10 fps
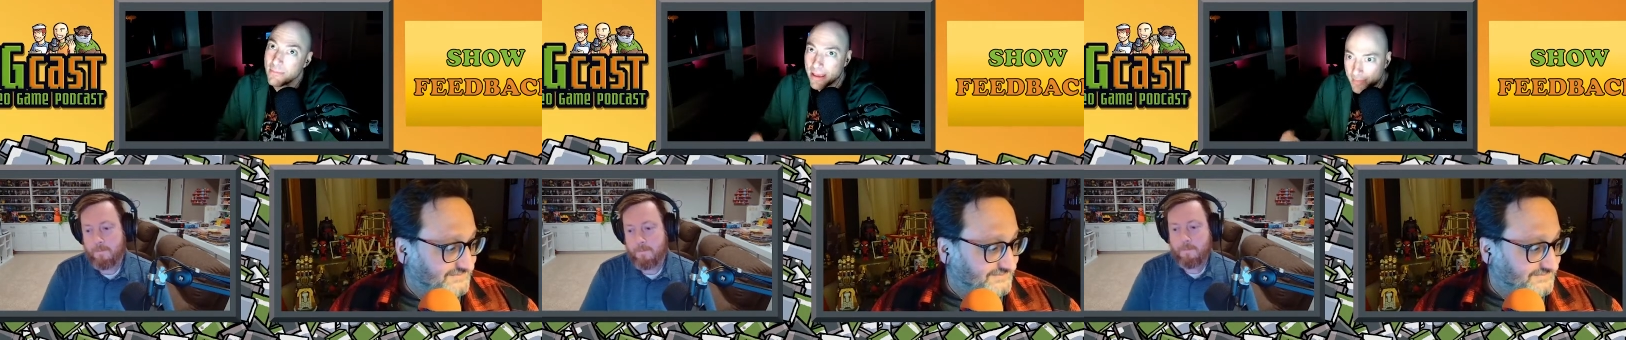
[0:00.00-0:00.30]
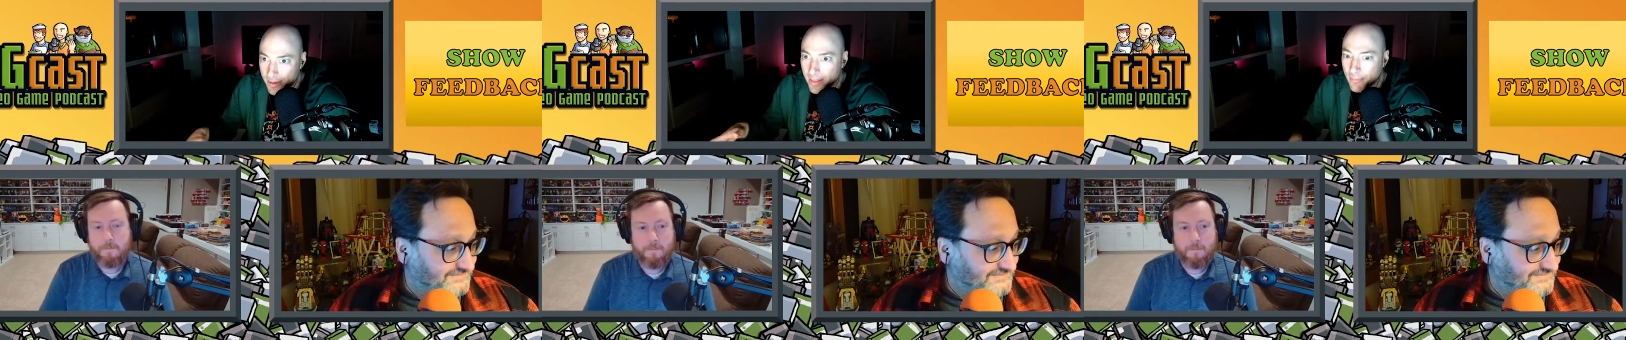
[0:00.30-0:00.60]

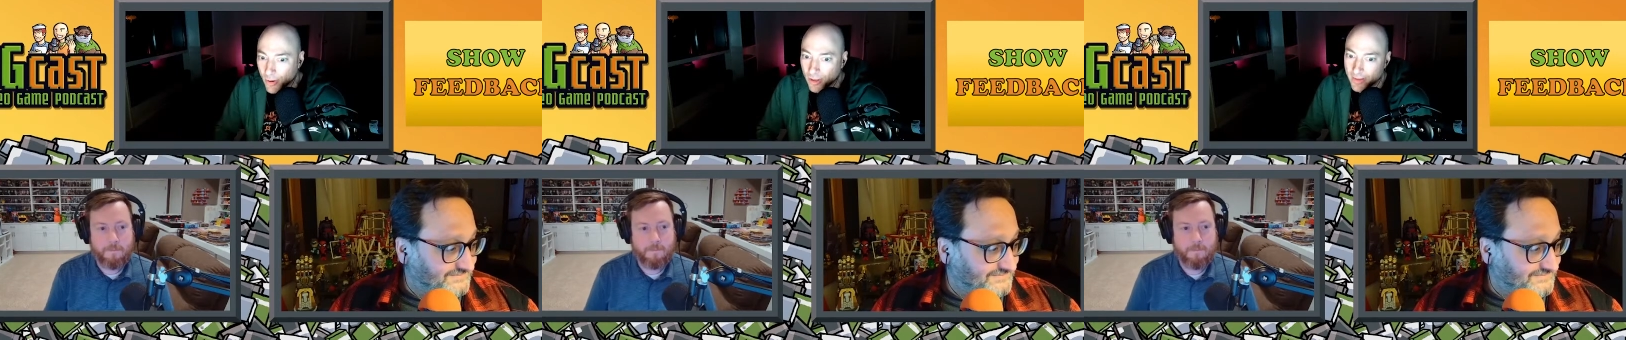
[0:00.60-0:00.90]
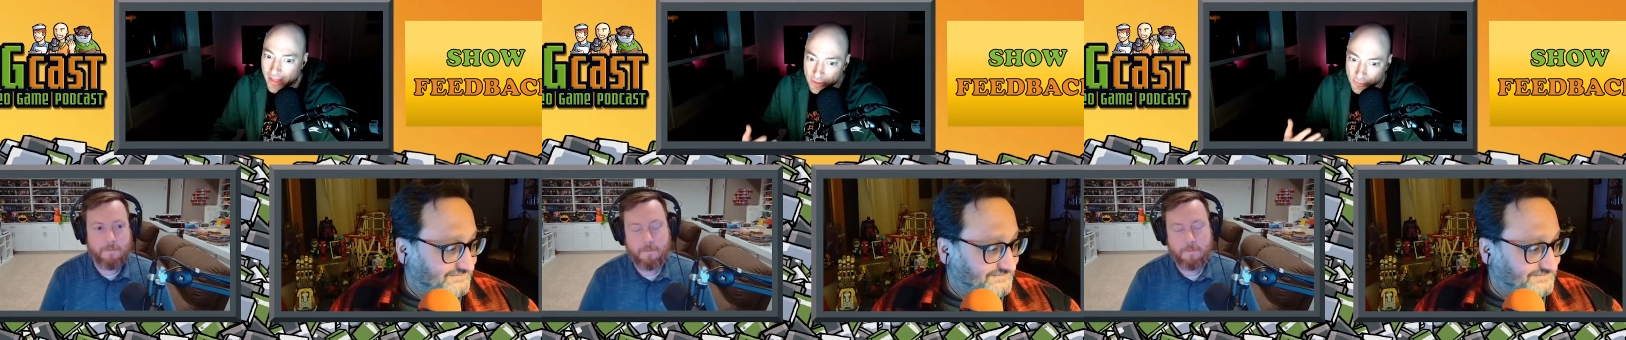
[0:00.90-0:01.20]
Speaker 1: maybe they pull in.
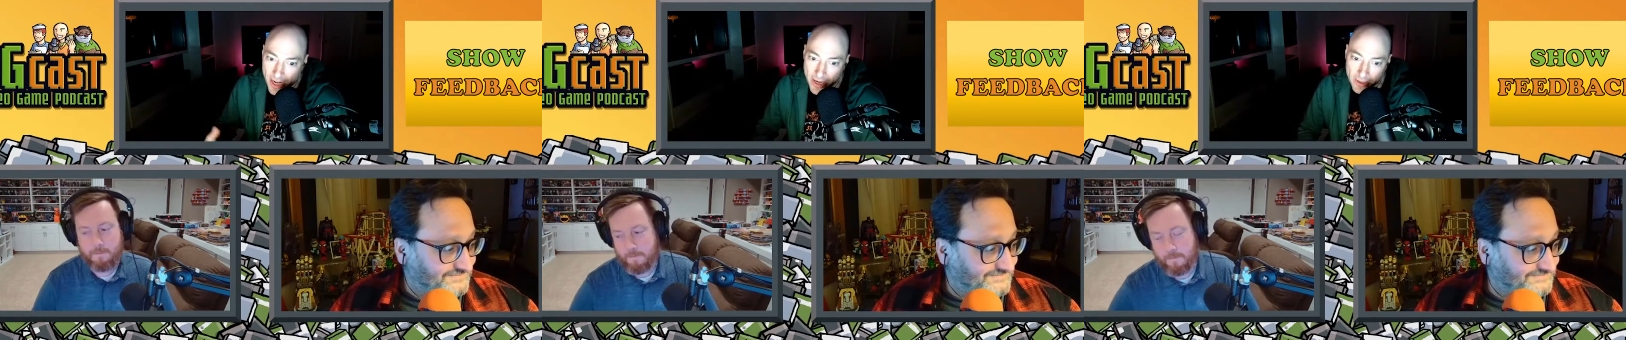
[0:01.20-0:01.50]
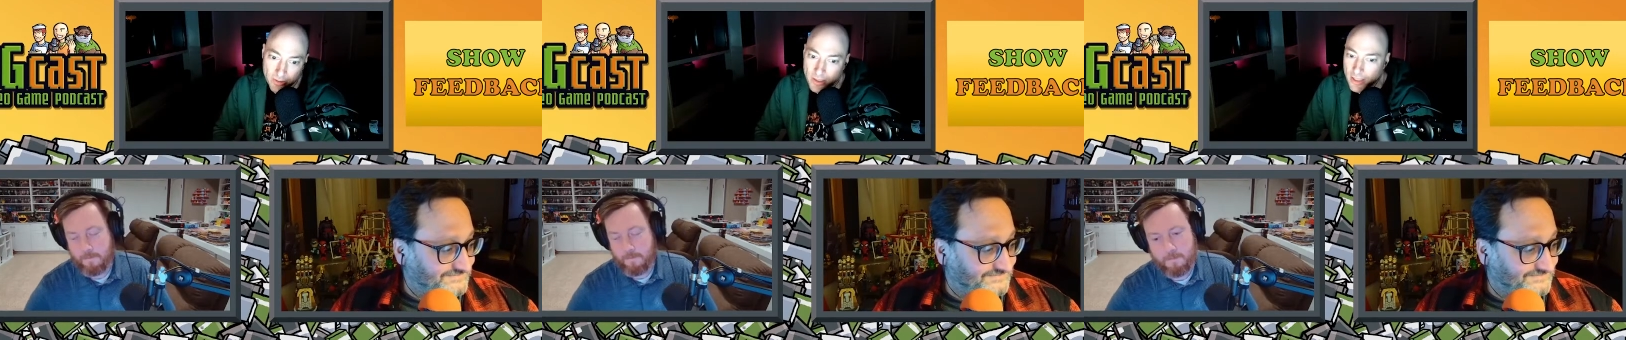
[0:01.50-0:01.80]
That's what I
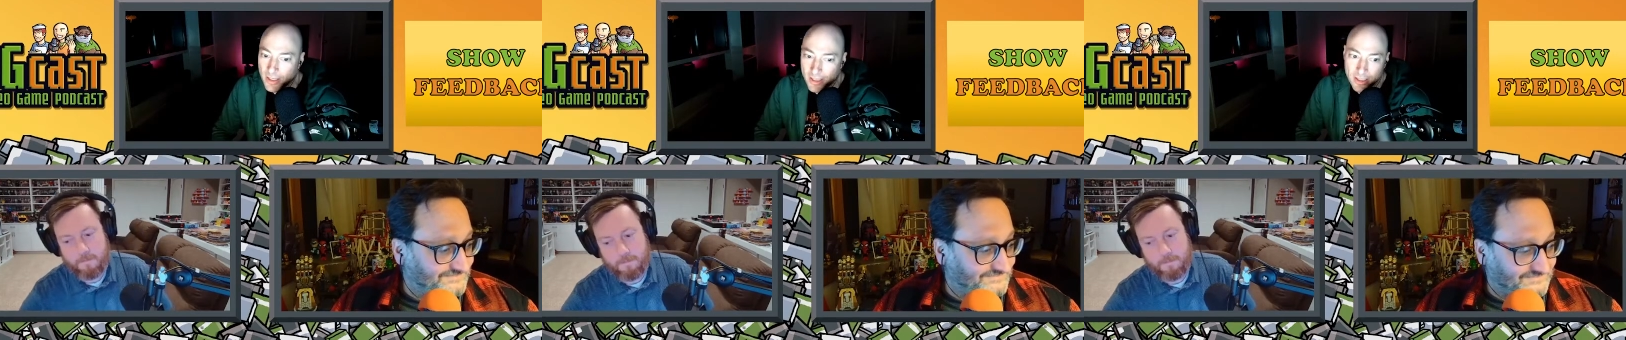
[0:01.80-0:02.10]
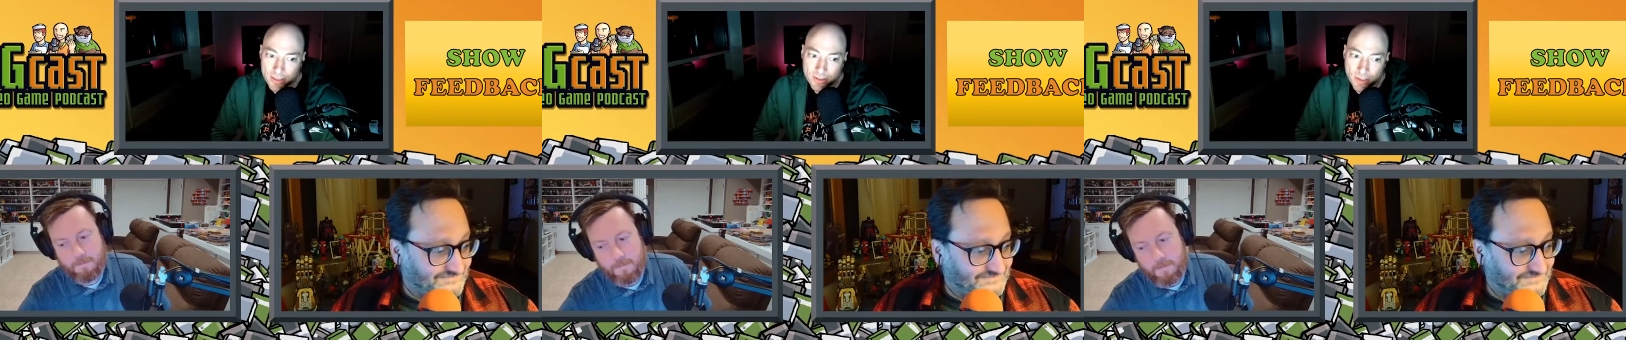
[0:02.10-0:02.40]
do.
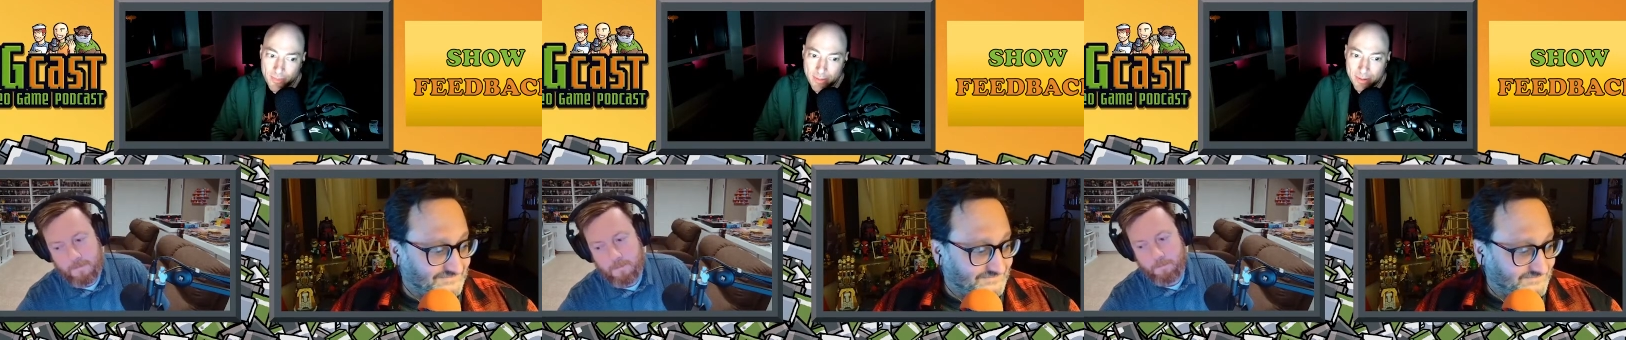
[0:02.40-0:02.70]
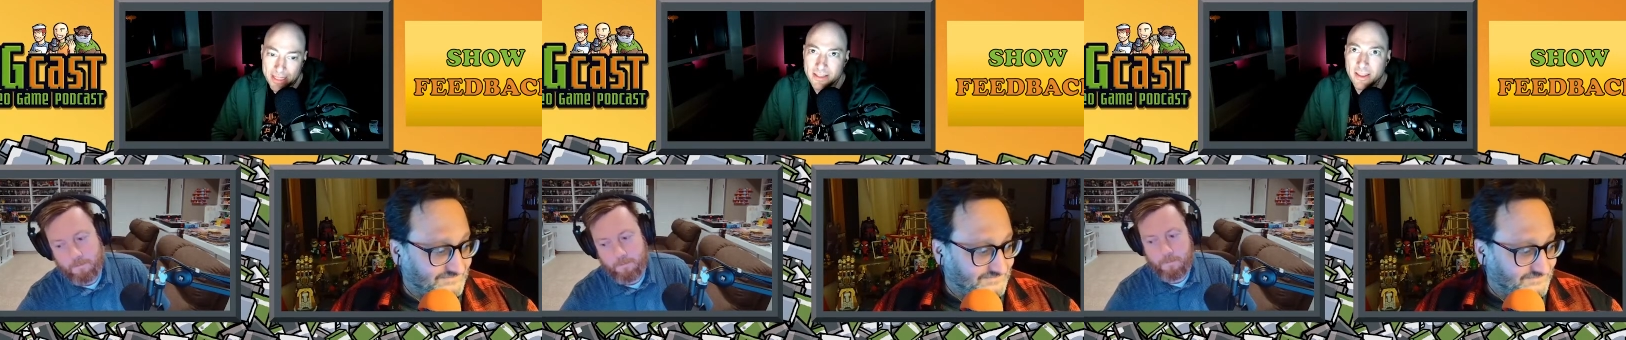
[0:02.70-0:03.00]
So maybe
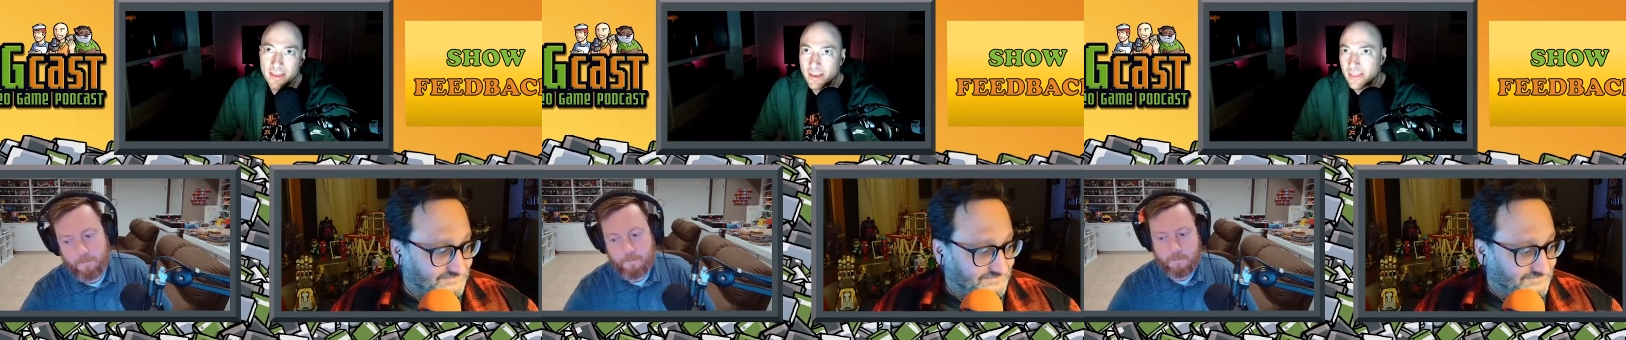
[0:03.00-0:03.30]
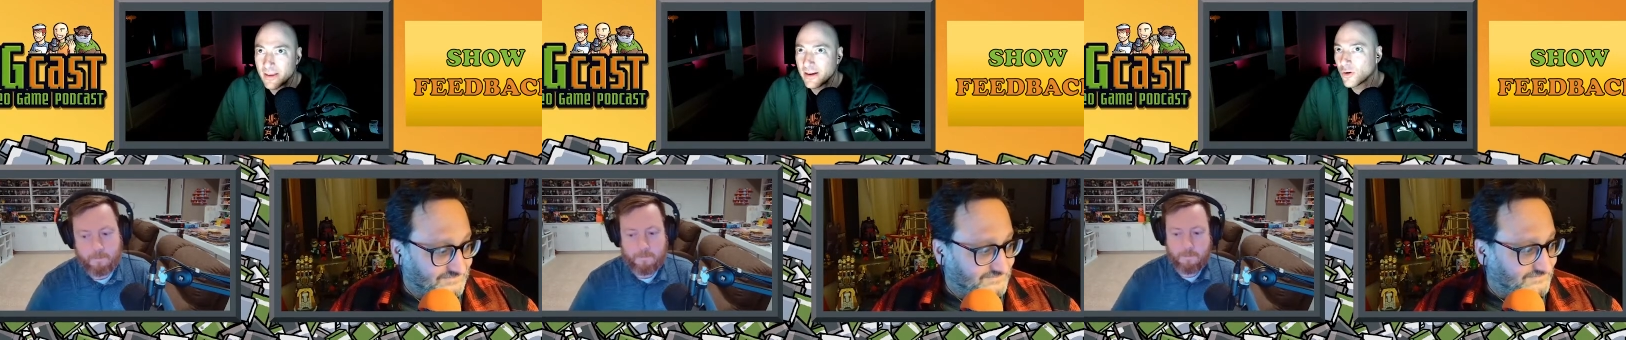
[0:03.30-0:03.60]
that's the thinking
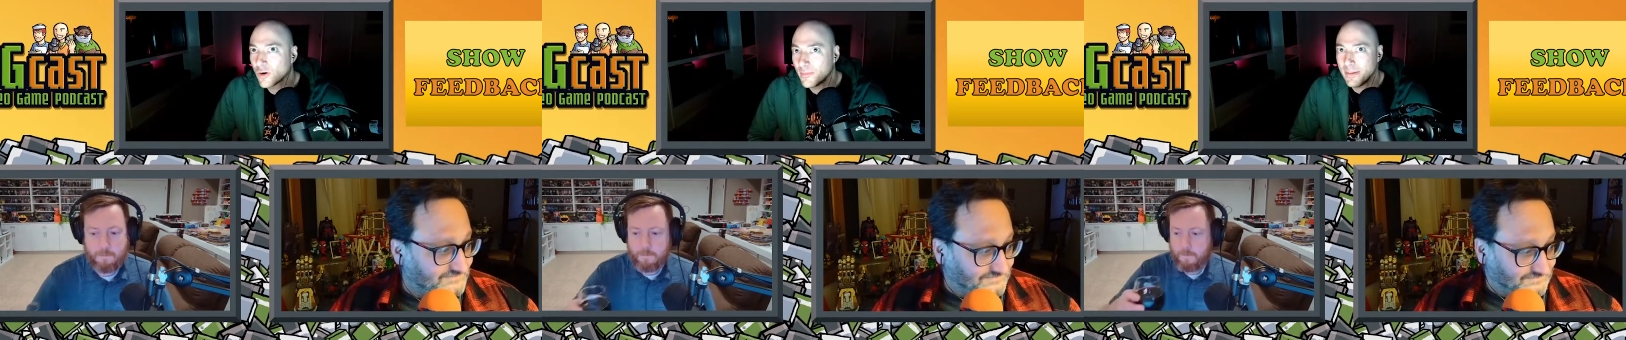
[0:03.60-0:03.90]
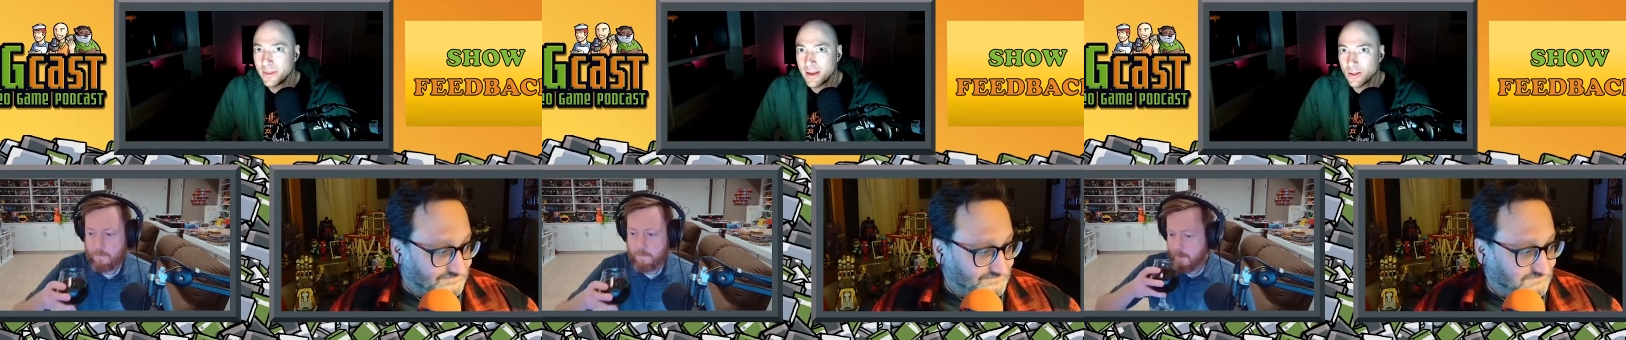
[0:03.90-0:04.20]
there, or maybe
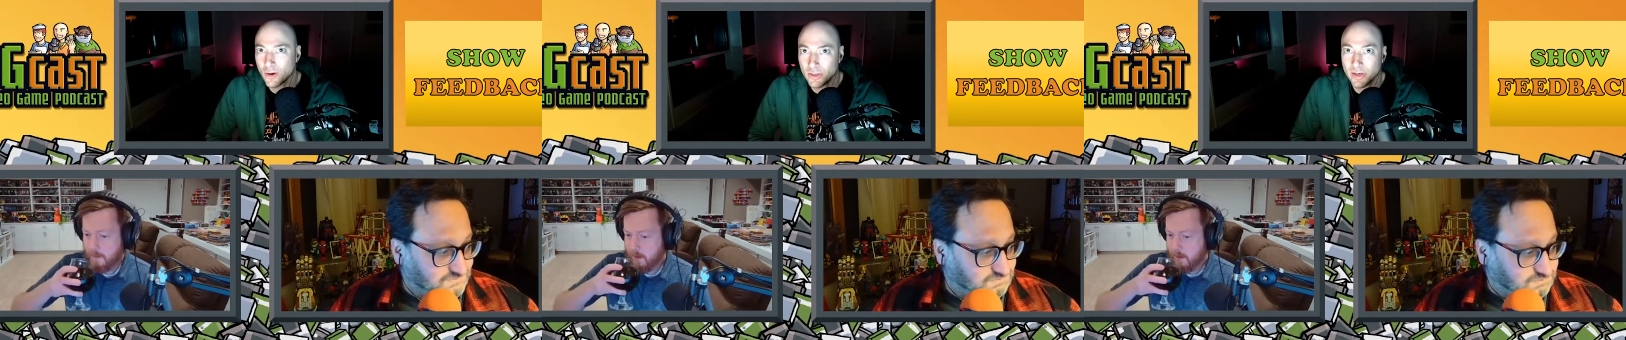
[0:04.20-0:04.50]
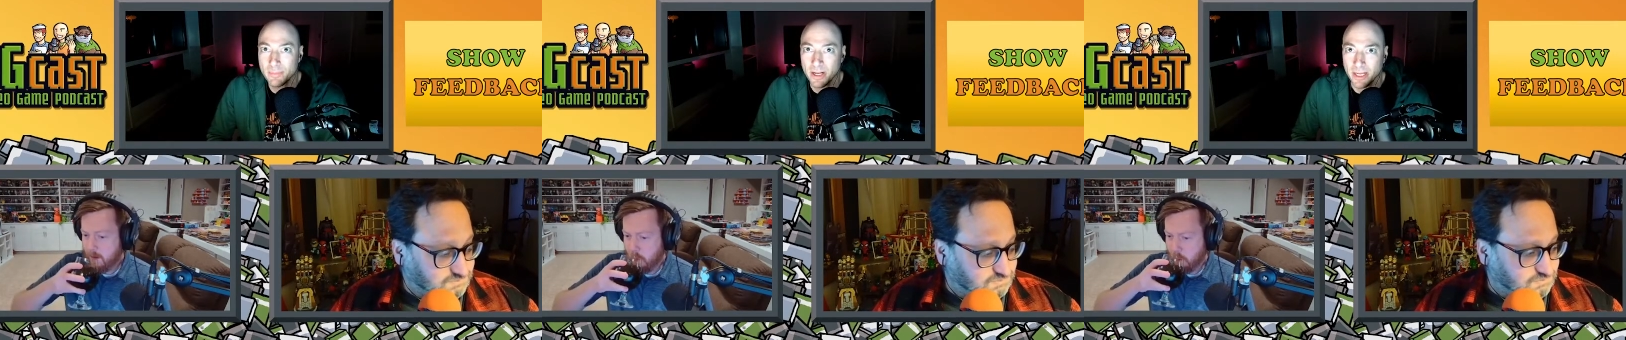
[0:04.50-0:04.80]
they're laundering
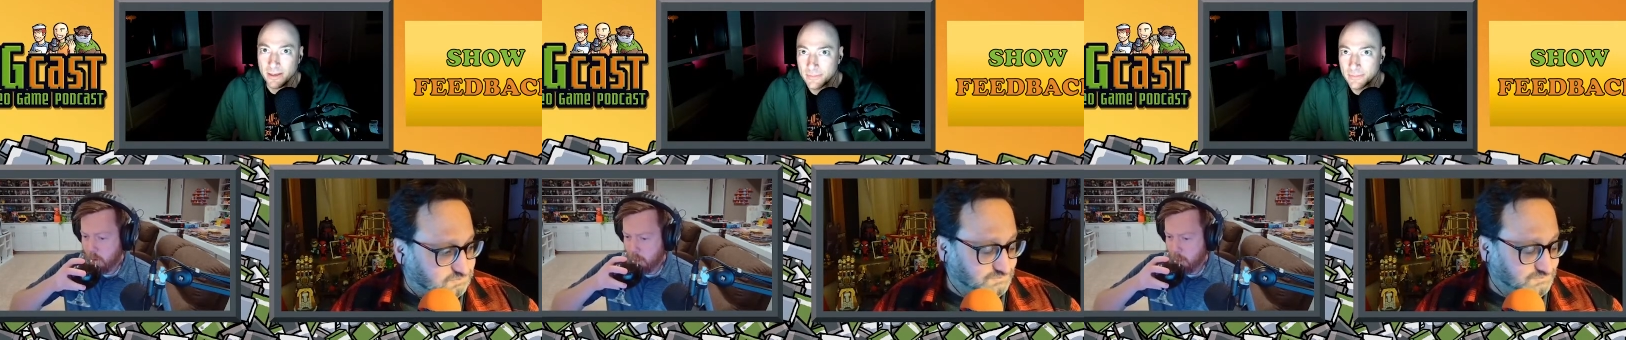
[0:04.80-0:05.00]
money.